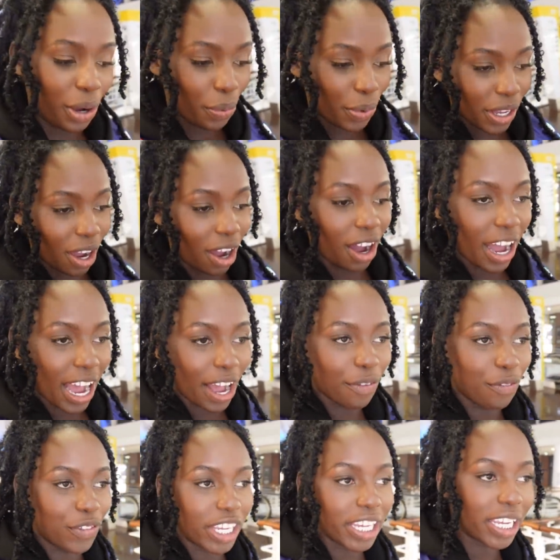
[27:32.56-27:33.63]
We are
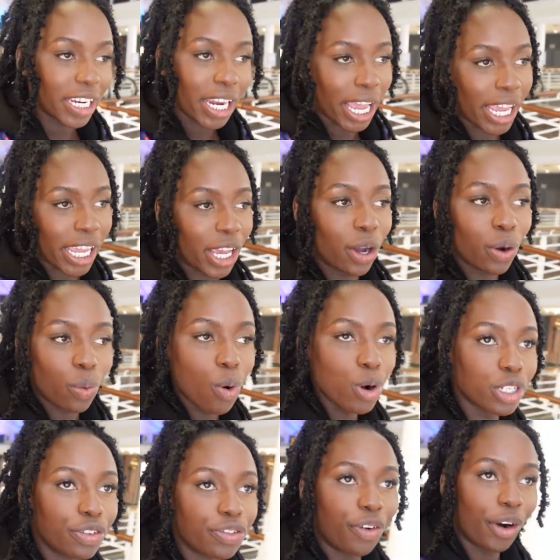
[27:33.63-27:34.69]
at V&A
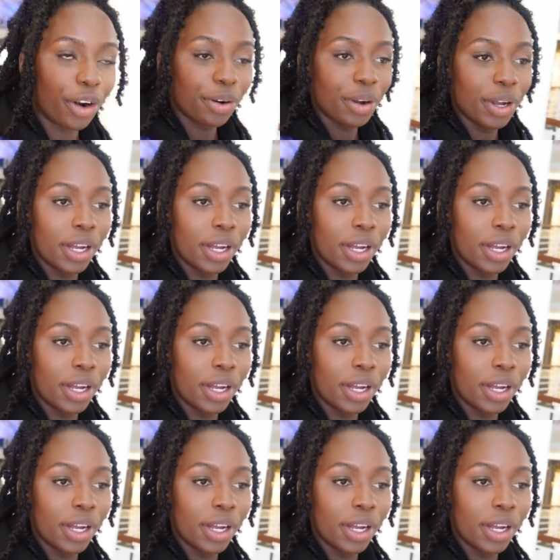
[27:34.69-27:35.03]
Waterfront.